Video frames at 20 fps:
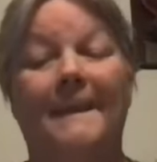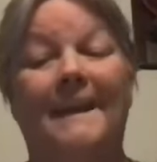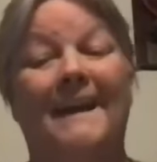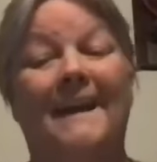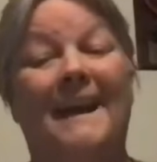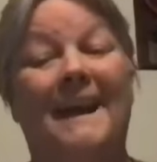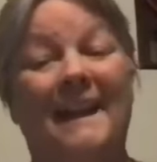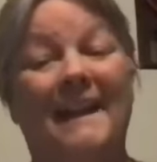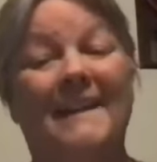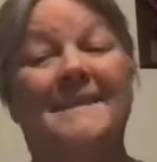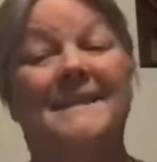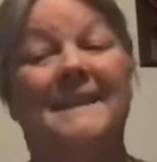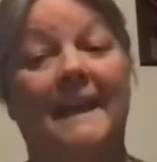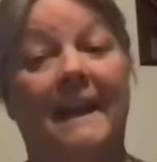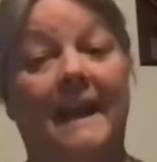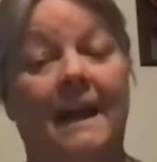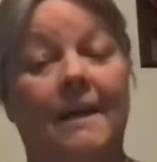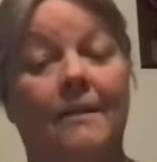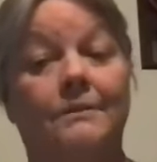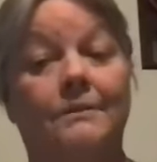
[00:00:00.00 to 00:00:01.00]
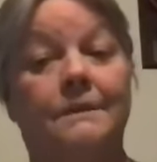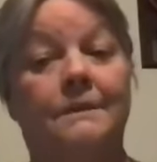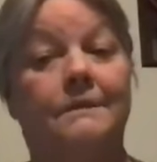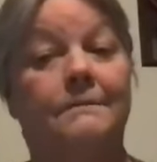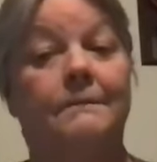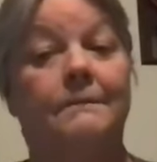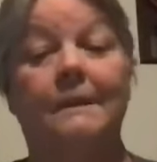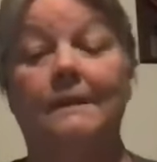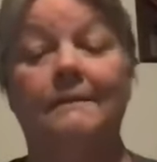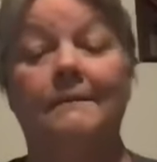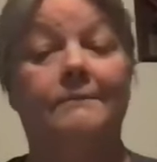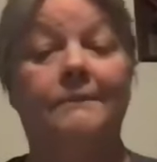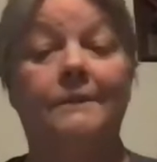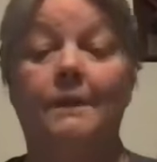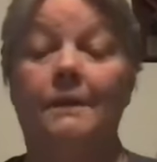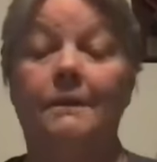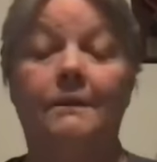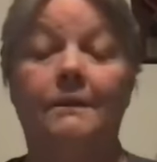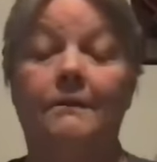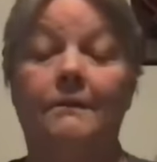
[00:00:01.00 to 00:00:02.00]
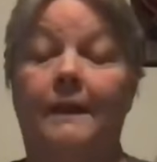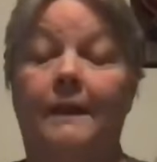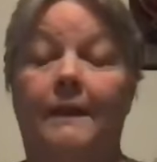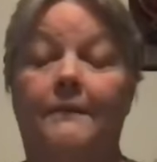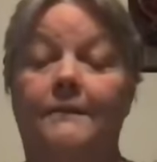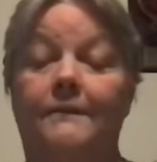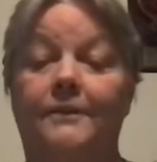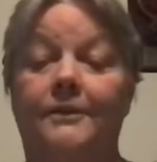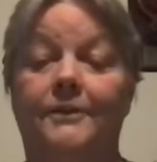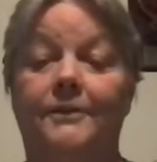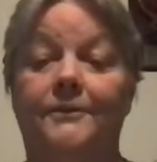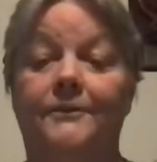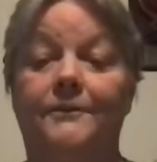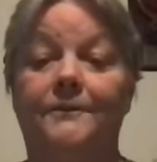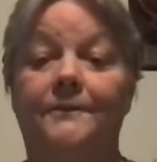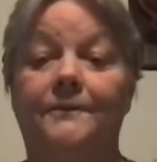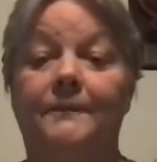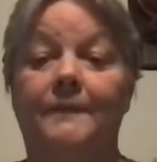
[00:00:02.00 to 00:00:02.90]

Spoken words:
I like to count. You don't have to.